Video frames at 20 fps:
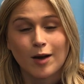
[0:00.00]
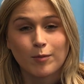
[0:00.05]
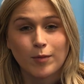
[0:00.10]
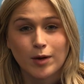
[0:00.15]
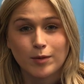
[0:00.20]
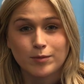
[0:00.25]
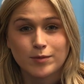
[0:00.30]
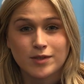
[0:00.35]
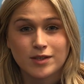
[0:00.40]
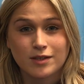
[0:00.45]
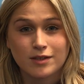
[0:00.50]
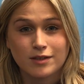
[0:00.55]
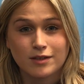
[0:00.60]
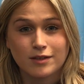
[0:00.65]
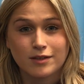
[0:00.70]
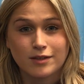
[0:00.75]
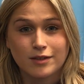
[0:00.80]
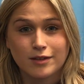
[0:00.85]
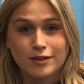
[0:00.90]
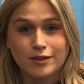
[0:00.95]
come up to
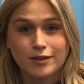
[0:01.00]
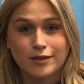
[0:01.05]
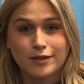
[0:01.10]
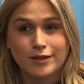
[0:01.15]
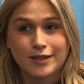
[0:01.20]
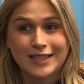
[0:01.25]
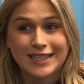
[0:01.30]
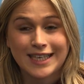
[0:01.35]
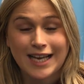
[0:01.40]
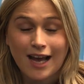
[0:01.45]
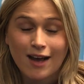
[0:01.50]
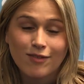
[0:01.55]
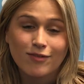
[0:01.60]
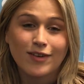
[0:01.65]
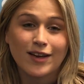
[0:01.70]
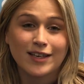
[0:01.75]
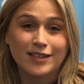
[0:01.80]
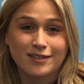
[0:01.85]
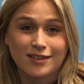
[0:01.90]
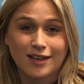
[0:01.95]
the
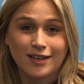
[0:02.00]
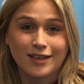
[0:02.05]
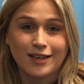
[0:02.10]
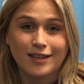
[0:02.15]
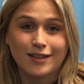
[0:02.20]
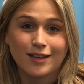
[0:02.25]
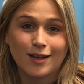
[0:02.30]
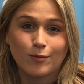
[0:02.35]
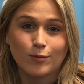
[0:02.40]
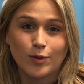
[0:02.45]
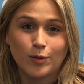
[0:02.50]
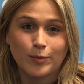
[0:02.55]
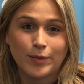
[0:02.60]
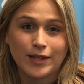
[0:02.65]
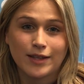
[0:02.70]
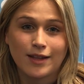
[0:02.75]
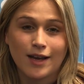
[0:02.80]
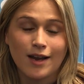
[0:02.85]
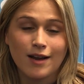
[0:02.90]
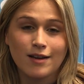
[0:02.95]
cafe at Sion Hill and we'll
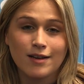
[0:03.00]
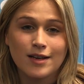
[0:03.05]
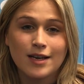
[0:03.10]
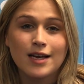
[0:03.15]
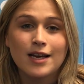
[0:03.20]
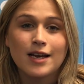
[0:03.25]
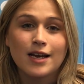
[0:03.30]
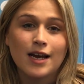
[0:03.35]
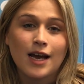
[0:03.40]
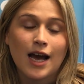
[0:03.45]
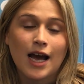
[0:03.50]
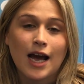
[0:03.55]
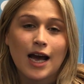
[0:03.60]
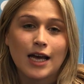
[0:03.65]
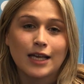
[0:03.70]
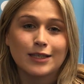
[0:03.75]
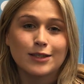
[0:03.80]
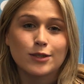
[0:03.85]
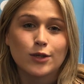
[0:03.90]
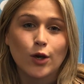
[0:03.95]
be there.
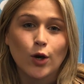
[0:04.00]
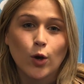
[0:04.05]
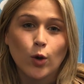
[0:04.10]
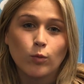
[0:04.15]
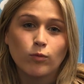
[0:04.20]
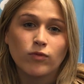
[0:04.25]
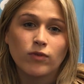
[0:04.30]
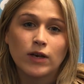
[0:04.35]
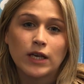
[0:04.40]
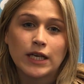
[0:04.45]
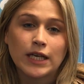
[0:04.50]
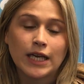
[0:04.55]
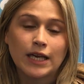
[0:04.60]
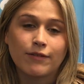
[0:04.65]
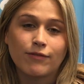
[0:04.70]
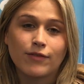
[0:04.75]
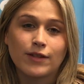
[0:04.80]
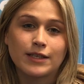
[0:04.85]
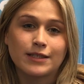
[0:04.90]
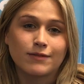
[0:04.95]
And hopefully
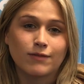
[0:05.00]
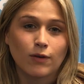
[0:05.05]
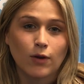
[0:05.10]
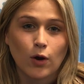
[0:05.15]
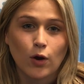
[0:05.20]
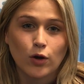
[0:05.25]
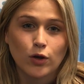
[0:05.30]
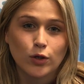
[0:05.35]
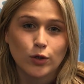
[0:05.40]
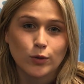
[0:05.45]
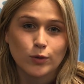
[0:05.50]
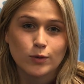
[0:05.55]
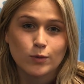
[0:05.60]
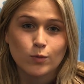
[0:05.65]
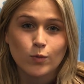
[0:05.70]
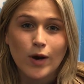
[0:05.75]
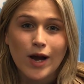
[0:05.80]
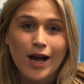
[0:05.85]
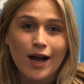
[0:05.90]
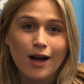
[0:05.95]
if this vlog goes
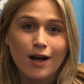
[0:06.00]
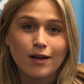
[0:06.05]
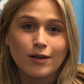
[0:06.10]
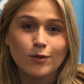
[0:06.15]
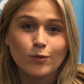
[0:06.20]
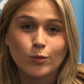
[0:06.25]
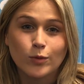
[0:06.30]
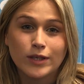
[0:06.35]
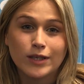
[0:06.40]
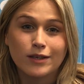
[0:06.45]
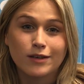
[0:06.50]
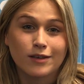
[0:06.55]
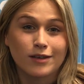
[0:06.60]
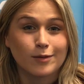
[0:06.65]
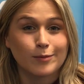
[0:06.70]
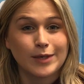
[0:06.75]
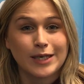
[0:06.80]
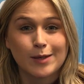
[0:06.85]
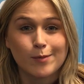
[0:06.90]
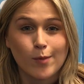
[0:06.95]
well, we are going
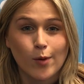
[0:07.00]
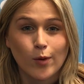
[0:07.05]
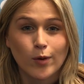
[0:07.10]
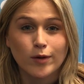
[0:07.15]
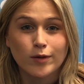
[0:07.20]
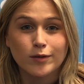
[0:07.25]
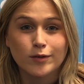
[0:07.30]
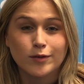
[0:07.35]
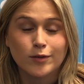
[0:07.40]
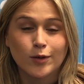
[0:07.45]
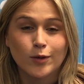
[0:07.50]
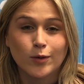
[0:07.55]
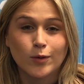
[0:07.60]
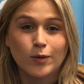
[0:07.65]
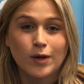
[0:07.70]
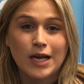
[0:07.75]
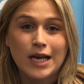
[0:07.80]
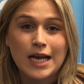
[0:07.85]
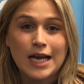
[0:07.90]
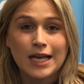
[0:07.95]
to make more. So
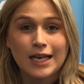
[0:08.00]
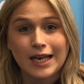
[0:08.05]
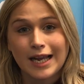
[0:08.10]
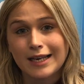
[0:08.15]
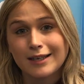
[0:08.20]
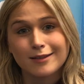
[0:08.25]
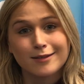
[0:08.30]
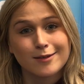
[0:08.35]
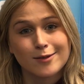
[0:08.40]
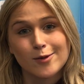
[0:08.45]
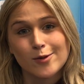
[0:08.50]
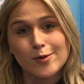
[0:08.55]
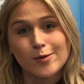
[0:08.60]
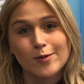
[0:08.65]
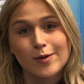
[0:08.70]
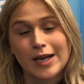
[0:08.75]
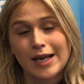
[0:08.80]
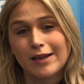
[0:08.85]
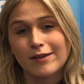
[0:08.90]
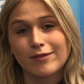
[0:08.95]
let us
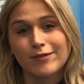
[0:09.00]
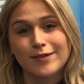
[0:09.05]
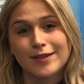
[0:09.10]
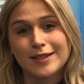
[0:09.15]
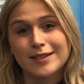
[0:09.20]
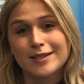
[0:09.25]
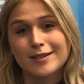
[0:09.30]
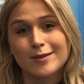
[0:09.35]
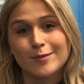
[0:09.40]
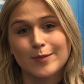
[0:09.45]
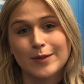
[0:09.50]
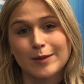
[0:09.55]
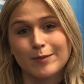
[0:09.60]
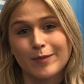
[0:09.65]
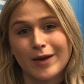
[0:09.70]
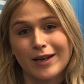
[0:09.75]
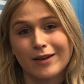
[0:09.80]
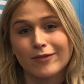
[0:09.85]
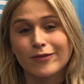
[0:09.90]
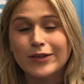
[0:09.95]
know if this has been
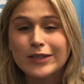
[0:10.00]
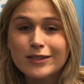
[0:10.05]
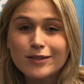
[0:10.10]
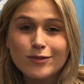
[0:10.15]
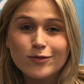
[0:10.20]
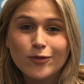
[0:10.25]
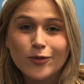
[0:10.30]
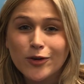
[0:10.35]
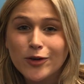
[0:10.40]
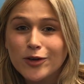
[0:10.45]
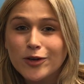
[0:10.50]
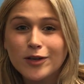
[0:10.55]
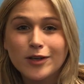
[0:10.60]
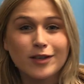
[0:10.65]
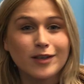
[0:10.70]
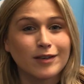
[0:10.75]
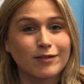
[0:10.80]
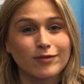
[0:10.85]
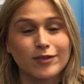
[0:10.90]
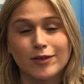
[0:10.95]
beneficial for you,
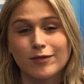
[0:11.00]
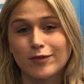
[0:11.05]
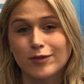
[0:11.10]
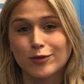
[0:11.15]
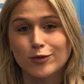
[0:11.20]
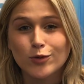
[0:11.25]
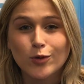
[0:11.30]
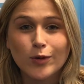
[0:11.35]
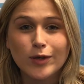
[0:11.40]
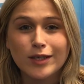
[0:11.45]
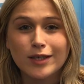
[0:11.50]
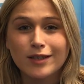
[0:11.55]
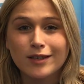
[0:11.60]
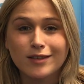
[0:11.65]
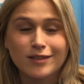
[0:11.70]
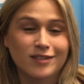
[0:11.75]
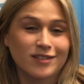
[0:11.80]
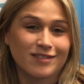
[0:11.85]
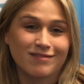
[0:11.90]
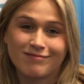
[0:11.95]
if you've enjoyed
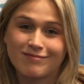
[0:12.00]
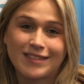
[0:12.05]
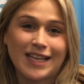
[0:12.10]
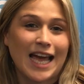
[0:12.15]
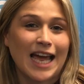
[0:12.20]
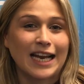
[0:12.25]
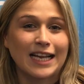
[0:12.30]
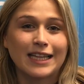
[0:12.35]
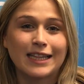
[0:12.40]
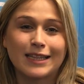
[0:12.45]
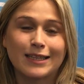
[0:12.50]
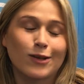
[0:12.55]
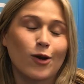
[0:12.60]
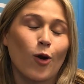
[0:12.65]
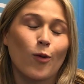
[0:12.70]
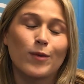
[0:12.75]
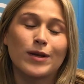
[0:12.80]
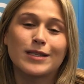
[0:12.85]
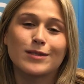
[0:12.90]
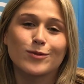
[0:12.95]
it. Just any
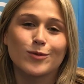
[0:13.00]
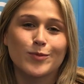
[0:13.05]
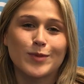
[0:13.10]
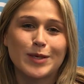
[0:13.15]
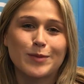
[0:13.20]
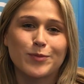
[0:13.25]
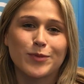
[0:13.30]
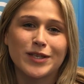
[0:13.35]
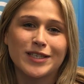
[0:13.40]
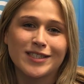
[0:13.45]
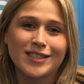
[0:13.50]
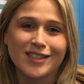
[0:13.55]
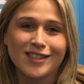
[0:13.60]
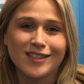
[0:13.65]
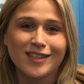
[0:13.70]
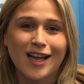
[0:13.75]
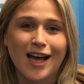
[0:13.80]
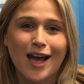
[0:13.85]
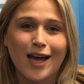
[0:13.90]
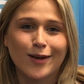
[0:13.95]
comments would be
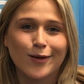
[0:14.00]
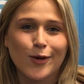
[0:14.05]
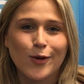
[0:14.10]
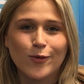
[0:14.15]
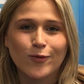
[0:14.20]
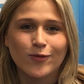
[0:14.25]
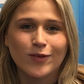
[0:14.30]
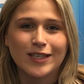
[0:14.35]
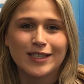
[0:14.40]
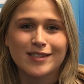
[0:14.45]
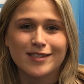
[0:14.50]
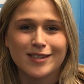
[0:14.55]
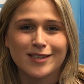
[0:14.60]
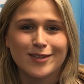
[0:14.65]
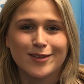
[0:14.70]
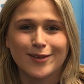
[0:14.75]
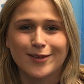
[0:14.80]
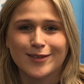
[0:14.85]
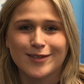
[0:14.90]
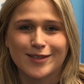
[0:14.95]
appreciated, and hopefully
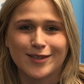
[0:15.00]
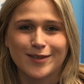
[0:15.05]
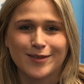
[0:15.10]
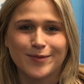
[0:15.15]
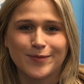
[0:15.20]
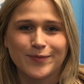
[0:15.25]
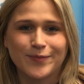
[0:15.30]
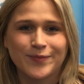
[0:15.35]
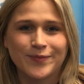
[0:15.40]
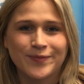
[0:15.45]
see you all soon.